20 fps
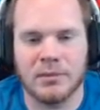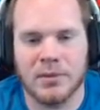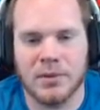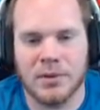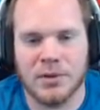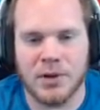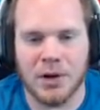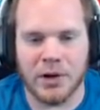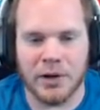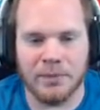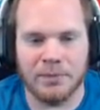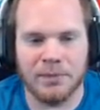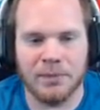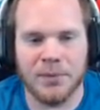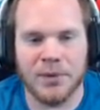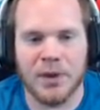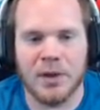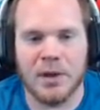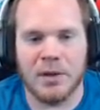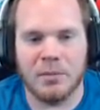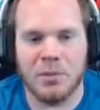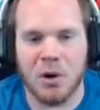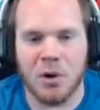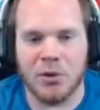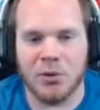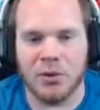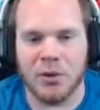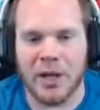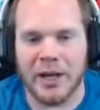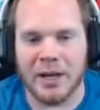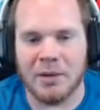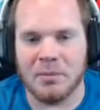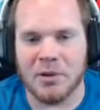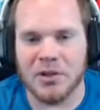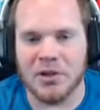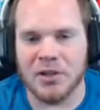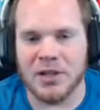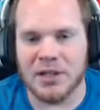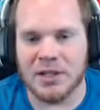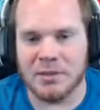Sorry. Going through like a bunch
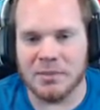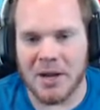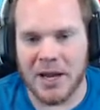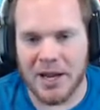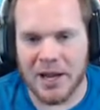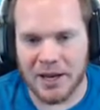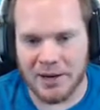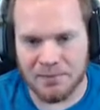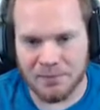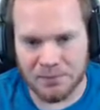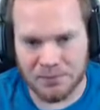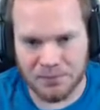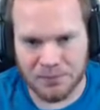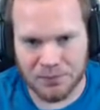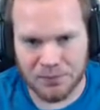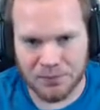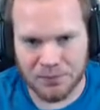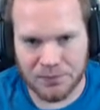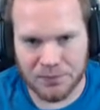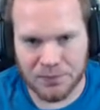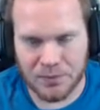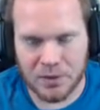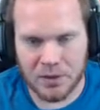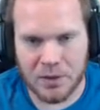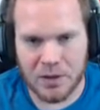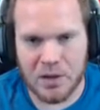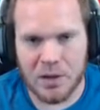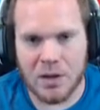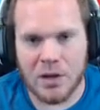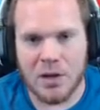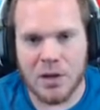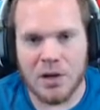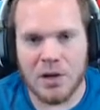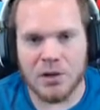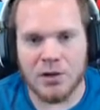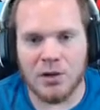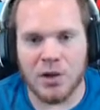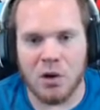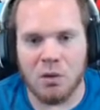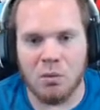of things in my head.
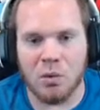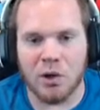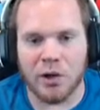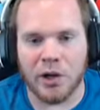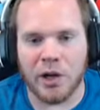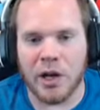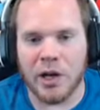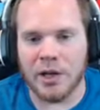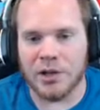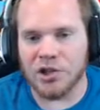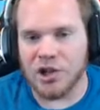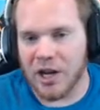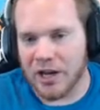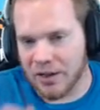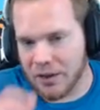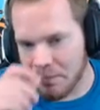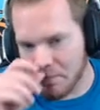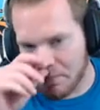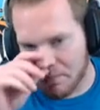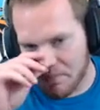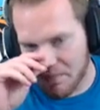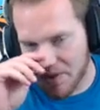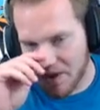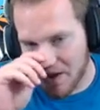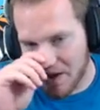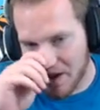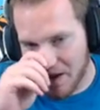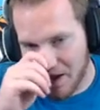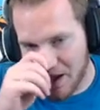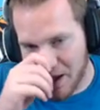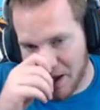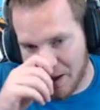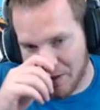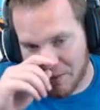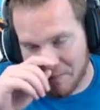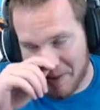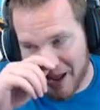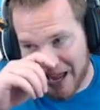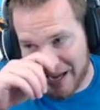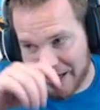So we're gonna check the
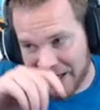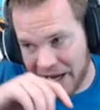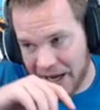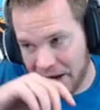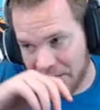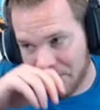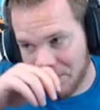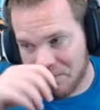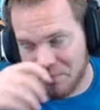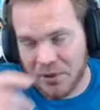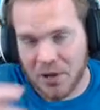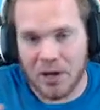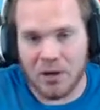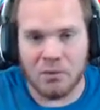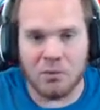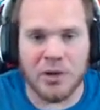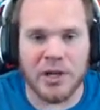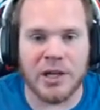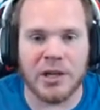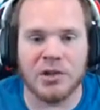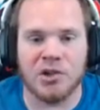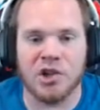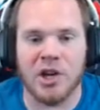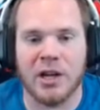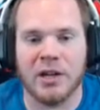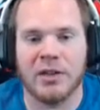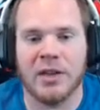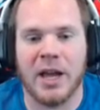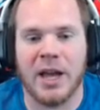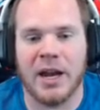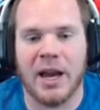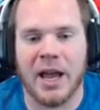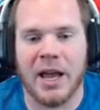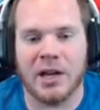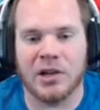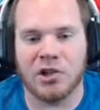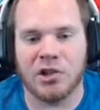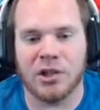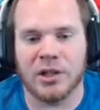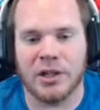Batcave, but we can check that
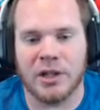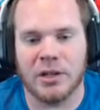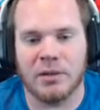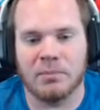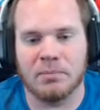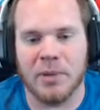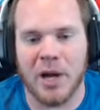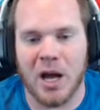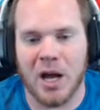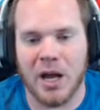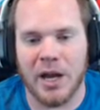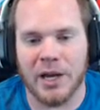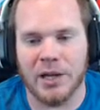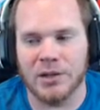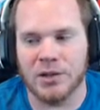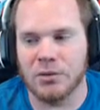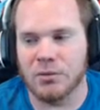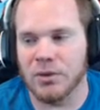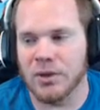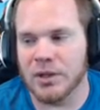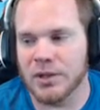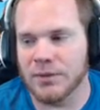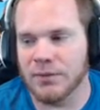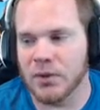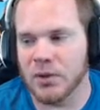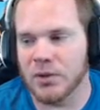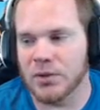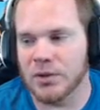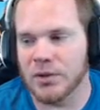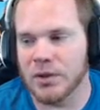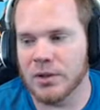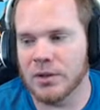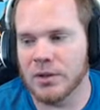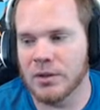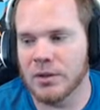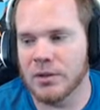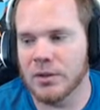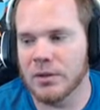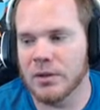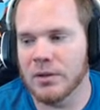actually by doing this first.
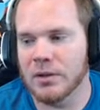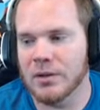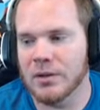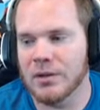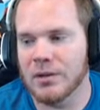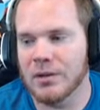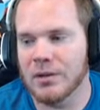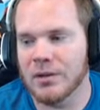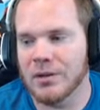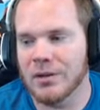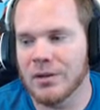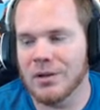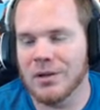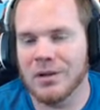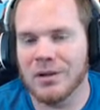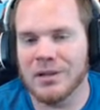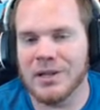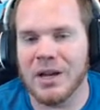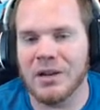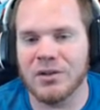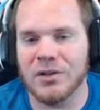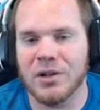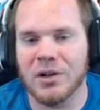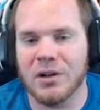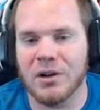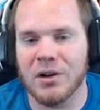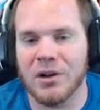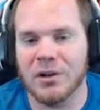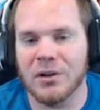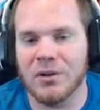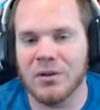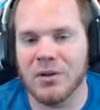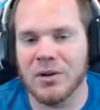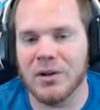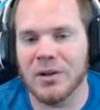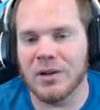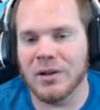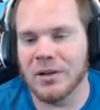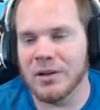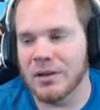Sounds good,
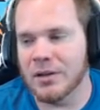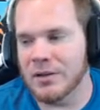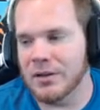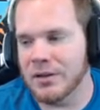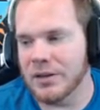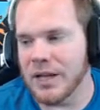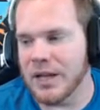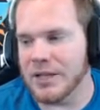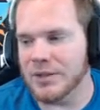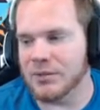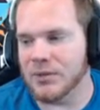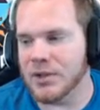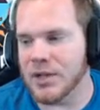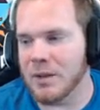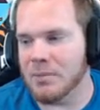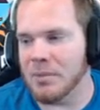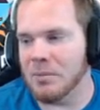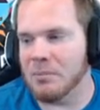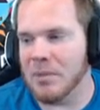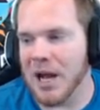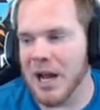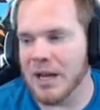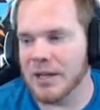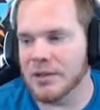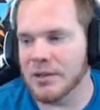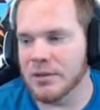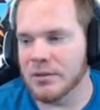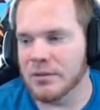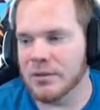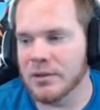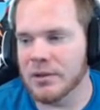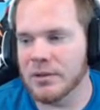Hardcore. Thanks for stopping by, dude.